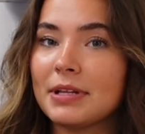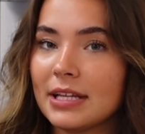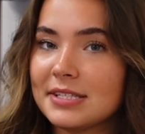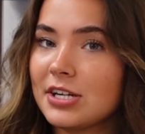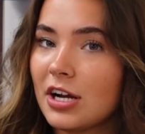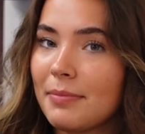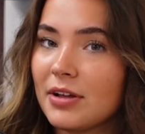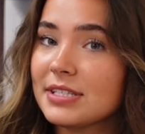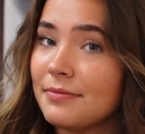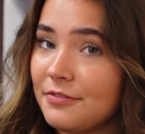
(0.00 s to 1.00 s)
but let's talk
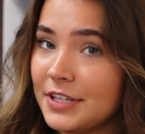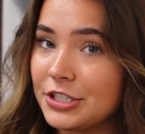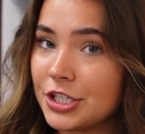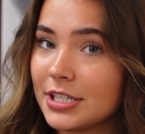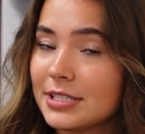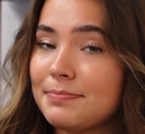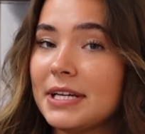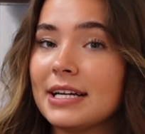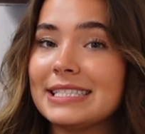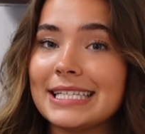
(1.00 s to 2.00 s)
about some features
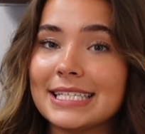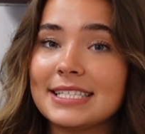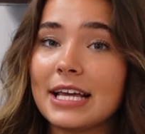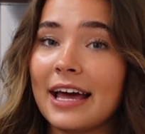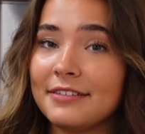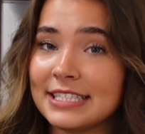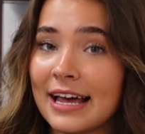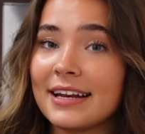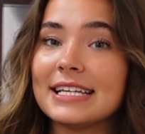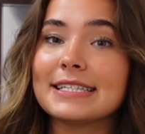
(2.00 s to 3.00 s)
because this
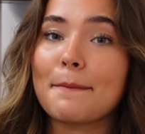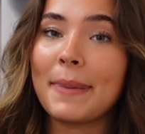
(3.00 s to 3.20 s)
headset is